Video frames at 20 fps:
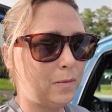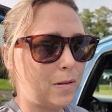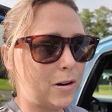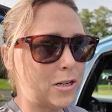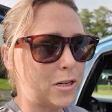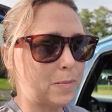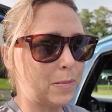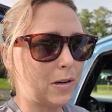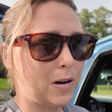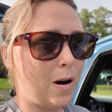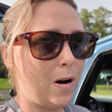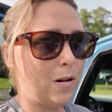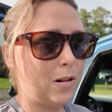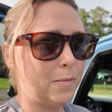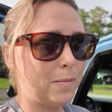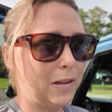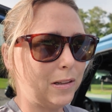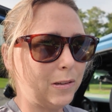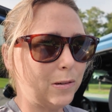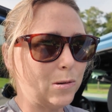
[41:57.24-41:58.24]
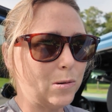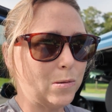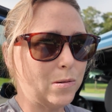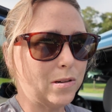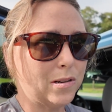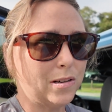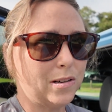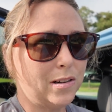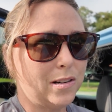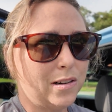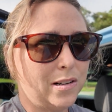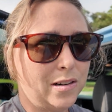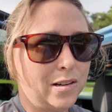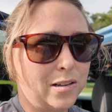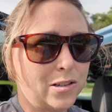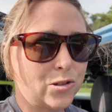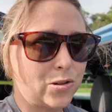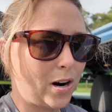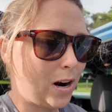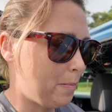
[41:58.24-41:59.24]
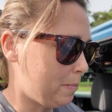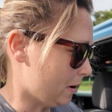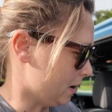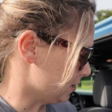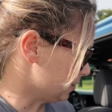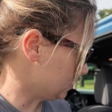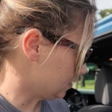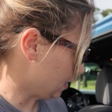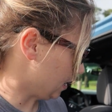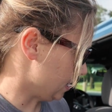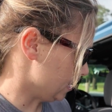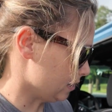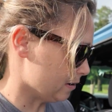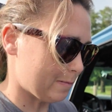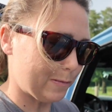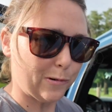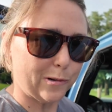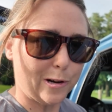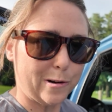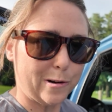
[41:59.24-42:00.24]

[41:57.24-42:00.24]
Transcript: whatchamacallit, my little tripod stand, and we'll